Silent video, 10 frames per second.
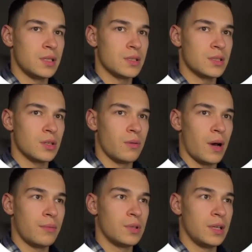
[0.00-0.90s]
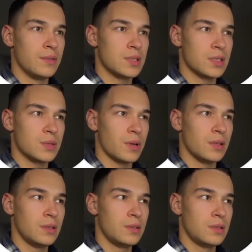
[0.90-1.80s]
so I would leave it as well.
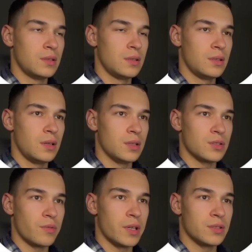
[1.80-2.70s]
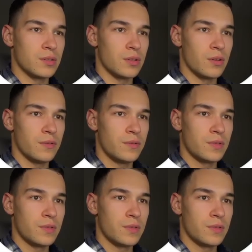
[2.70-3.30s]
It's already turned off.